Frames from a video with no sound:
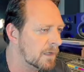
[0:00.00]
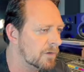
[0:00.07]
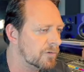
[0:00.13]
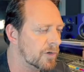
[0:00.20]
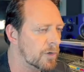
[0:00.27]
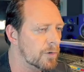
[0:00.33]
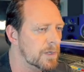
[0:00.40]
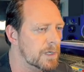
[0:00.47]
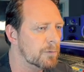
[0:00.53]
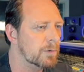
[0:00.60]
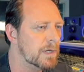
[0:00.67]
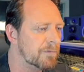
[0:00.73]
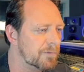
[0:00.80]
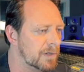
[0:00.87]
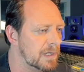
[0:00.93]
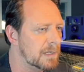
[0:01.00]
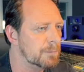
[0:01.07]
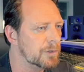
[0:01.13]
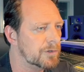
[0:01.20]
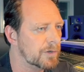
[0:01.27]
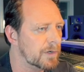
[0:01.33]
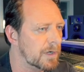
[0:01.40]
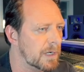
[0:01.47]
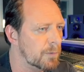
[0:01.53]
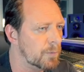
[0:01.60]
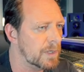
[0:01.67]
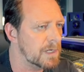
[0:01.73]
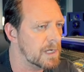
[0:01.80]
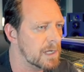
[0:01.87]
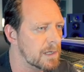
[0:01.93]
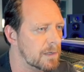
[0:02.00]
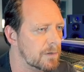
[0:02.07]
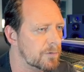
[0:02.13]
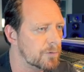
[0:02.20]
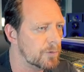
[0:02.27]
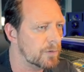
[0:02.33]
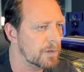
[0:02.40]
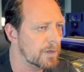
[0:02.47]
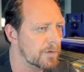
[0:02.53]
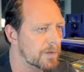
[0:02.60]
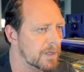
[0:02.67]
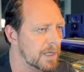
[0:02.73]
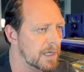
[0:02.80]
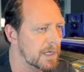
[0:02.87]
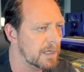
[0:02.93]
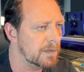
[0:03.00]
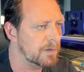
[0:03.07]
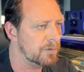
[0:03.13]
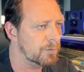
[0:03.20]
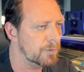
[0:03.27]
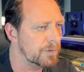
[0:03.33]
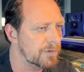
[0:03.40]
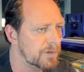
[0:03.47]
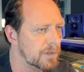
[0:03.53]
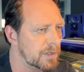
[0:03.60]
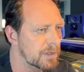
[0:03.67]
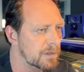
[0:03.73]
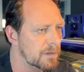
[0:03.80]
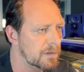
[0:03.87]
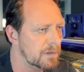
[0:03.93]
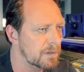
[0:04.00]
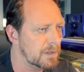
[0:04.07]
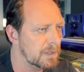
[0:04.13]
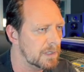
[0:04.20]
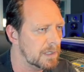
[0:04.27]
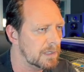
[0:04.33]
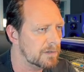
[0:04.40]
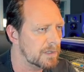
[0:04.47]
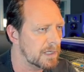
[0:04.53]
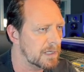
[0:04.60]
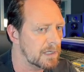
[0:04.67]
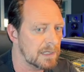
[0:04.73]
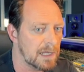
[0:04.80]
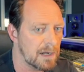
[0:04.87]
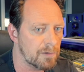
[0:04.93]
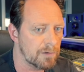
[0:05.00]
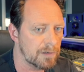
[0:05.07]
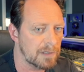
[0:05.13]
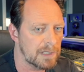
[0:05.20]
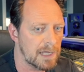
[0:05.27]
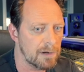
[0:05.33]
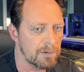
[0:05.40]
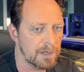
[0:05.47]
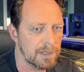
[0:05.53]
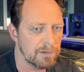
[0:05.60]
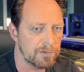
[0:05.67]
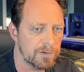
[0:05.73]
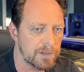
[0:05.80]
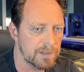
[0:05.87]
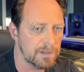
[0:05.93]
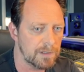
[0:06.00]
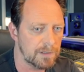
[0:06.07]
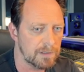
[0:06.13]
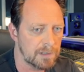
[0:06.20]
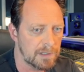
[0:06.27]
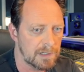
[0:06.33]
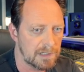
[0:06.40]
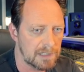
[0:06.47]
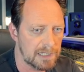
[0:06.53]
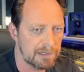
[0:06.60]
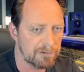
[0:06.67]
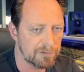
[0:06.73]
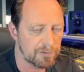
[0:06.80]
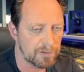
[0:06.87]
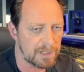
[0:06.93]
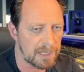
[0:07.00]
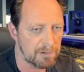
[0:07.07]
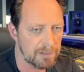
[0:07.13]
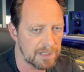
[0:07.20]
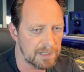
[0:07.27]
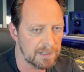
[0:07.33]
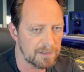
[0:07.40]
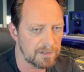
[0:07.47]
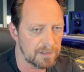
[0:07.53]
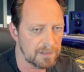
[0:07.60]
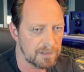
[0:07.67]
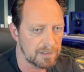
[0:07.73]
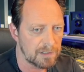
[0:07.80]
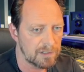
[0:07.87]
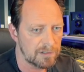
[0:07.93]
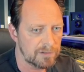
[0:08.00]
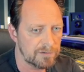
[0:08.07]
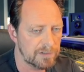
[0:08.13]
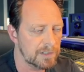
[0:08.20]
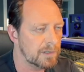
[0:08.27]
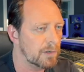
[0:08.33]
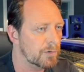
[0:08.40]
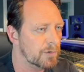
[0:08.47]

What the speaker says: So here we have the limiter, and when I turn on the gain, you will see it's getting louder and louder, and you see the levels are now hitting the 0